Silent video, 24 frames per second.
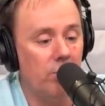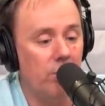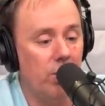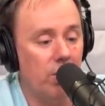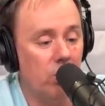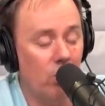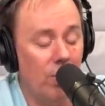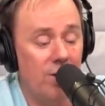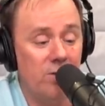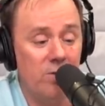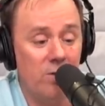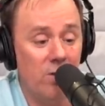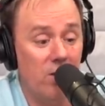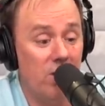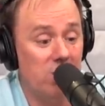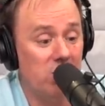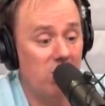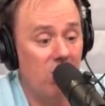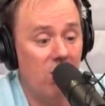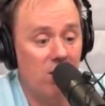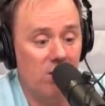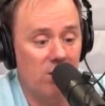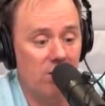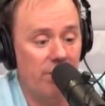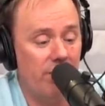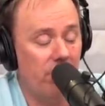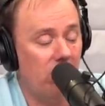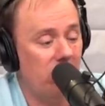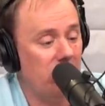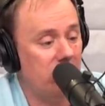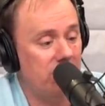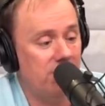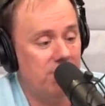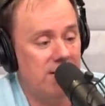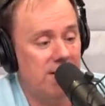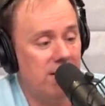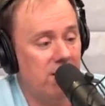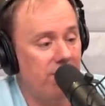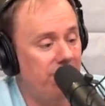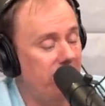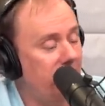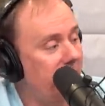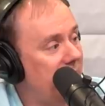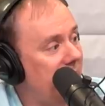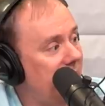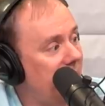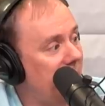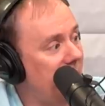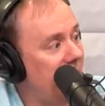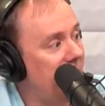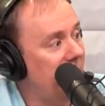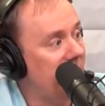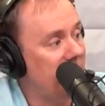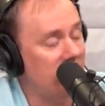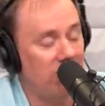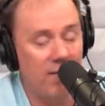But in Raiders of the Lost Ark, the first 10, 15 minutes